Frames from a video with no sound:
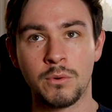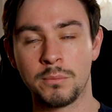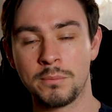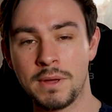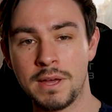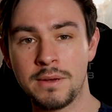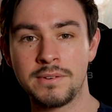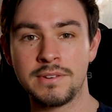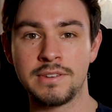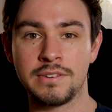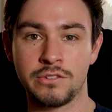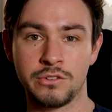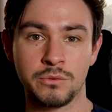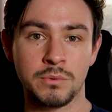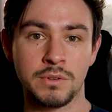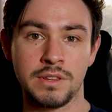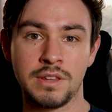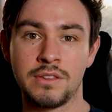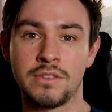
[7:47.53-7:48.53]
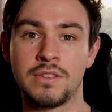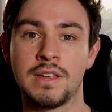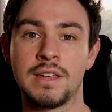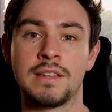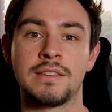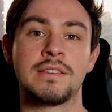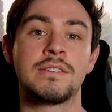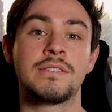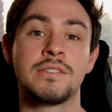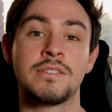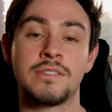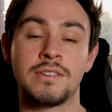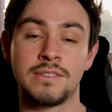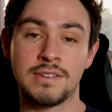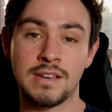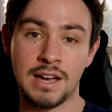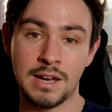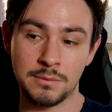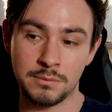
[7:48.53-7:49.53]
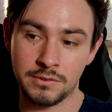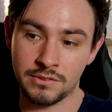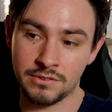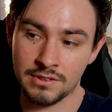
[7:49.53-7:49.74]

well, maybe this is what they think. This is a time to